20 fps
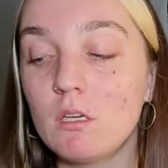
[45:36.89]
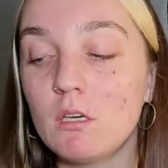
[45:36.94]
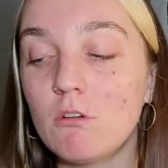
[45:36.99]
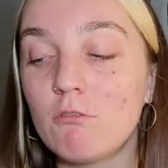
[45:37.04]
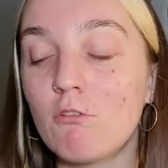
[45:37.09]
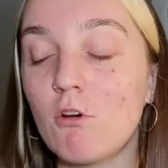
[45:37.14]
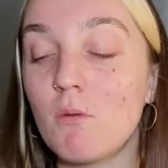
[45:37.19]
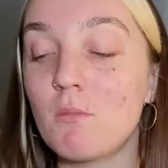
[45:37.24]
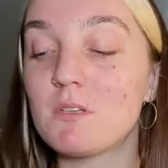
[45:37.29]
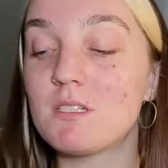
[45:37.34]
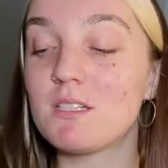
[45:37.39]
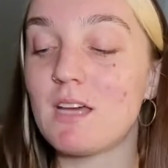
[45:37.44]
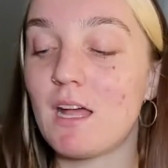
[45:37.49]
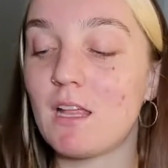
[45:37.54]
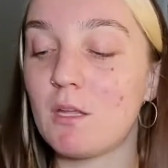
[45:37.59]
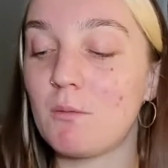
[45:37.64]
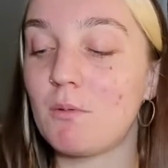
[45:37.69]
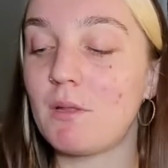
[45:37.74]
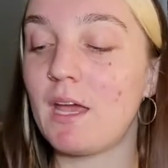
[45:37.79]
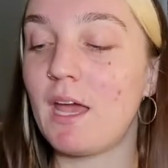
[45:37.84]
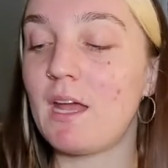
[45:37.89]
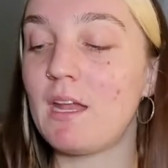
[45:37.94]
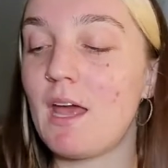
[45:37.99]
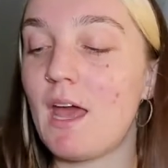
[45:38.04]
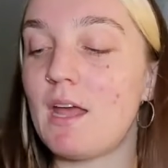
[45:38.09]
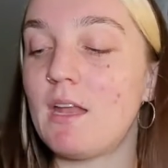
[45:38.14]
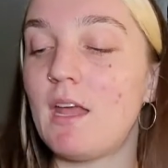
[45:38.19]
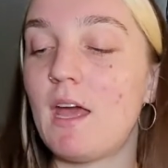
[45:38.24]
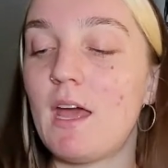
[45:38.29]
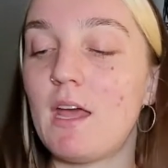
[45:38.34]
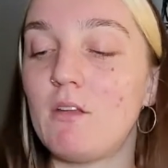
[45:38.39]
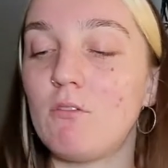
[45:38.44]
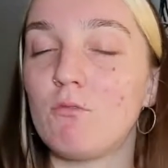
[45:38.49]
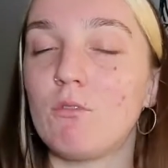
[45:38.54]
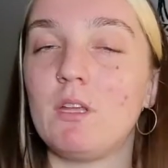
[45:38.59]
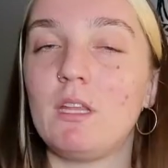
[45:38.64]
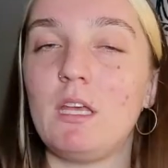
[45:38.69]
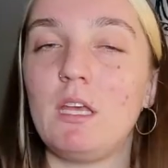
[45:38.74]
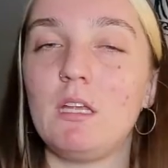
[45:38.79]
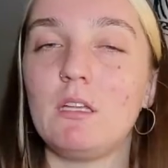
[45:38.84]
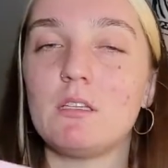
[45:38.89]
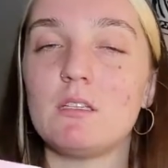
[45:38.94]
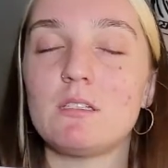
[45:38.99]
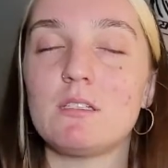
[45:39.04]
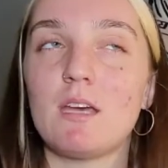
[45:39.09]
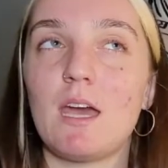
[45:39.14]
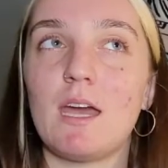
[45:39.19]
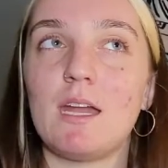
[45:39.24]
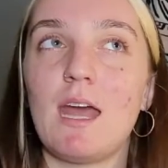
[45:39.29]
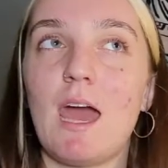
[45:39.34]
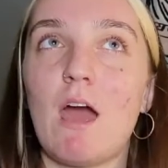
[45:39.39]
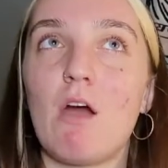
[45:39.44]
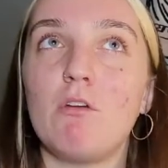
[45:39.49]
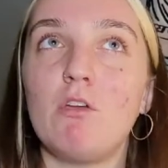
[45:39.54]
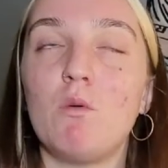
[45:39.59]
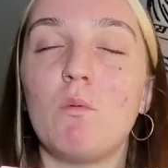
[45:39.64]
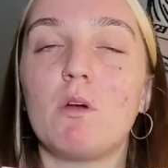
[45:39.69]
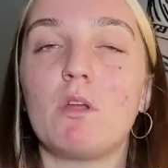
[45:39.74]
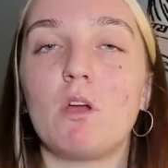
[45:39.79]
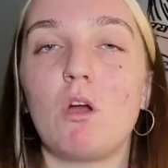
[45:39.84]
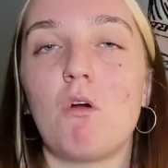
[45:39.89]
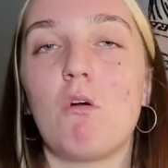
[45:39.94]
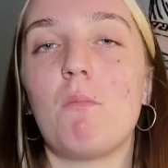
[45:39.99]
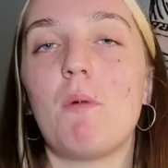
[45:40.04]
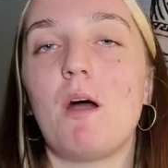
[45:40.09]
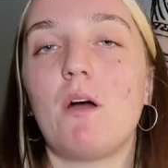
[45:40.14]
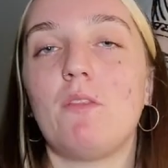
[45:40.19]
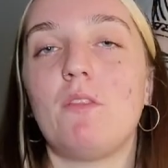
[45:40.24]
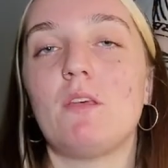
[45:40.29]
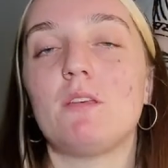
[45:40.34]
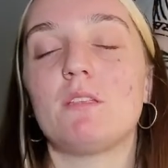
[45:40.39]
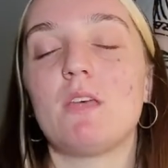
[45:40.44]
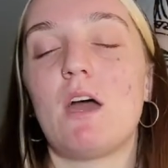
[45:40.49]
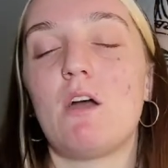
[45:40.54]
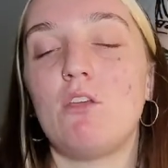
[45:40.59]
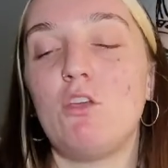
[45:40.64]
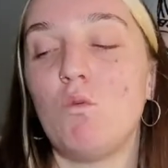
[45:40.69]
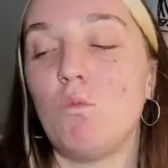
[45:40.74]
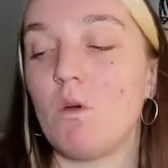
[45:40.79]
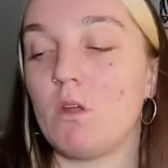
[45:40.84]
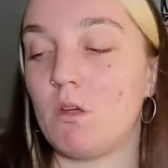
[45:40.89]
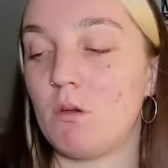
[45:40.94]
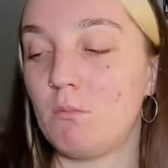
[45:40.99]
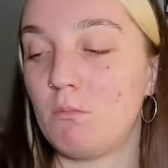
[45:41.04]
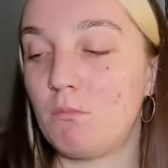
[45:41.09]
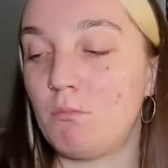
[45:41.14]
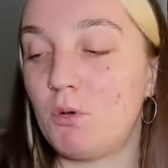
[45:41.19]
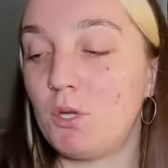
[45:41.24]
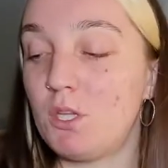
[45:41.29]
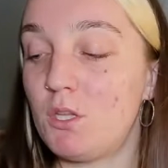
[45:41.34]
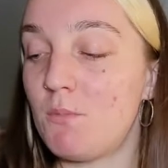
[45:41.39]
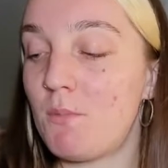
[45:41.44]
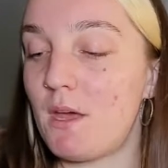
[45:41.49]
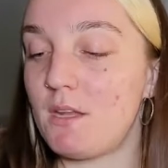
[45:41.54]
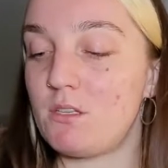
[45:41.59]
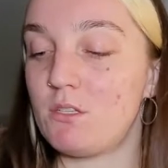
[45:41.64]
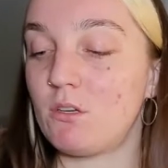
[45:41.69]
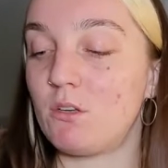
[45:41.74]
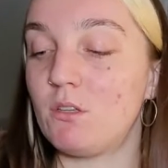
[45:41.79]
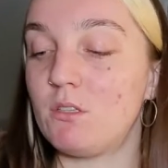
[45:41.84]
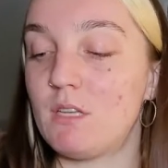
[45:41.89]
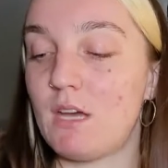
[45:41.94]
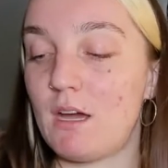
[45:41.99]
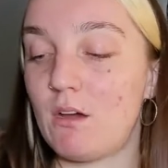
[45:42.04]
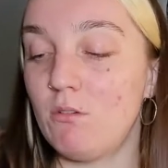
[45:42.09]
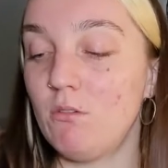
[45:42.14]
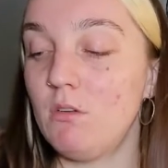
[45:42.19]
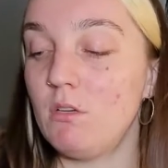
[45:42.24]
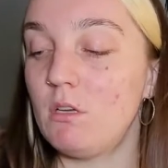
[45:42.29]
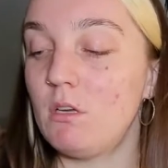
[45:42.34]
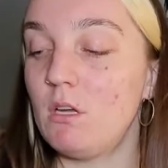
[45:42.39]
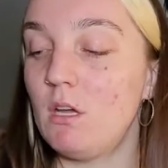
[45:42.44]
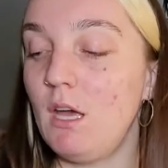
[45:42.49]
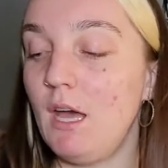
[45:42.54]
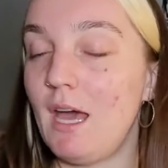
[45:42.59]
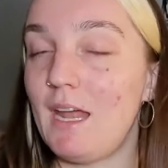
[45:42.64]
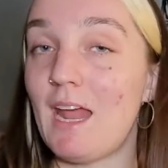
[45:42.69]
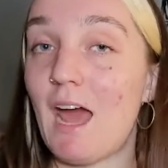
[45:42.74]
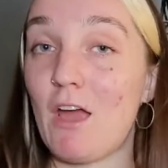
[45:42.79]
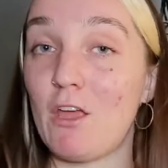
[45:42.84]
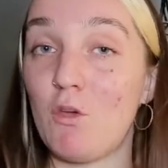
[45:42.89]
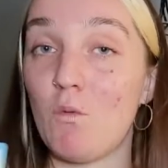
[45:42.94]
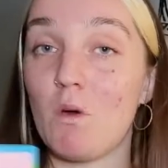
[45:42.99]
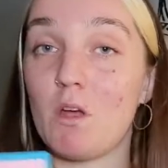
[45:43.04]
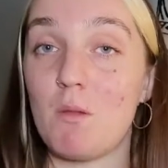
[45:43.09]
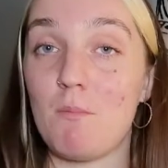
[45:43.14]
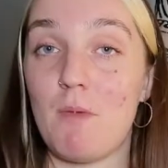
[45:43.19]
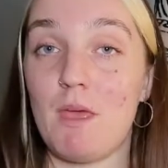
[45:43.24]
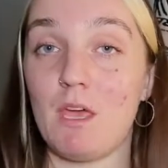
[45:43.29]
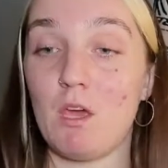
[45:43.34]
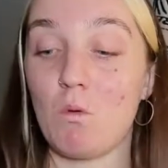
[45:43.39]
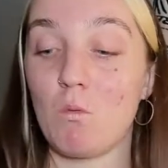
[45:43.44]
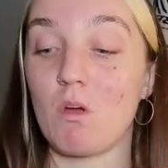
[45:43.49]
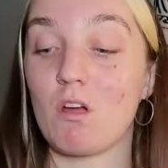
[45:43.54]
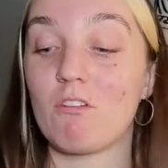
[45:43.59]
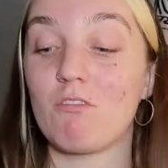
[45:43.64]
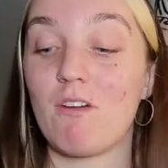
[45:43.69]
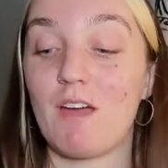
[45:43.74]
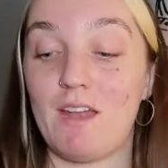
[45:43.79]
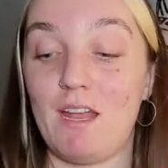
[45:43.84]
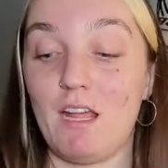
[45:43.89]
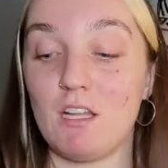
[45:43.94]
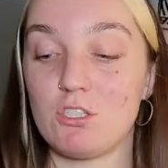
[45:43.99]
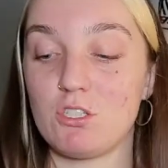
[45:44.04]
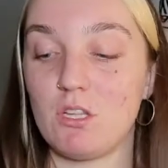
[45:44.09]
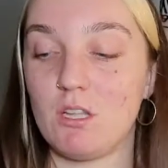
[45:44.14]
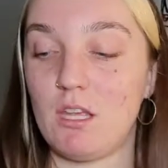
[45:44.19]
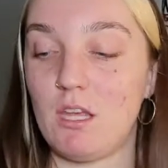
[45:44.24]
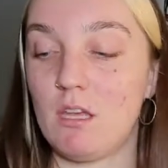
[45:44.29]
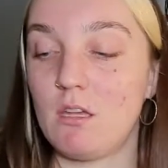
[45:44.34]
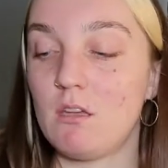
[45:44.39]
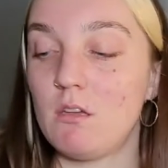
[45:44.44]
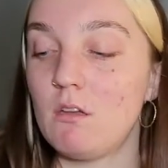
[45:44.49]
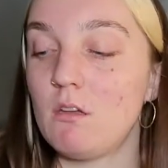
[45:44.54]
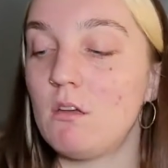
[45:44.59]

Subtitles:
form a solid plan, and really decide how you want to go about this, how you want to put the pentacle down, and how you want to make it work financially.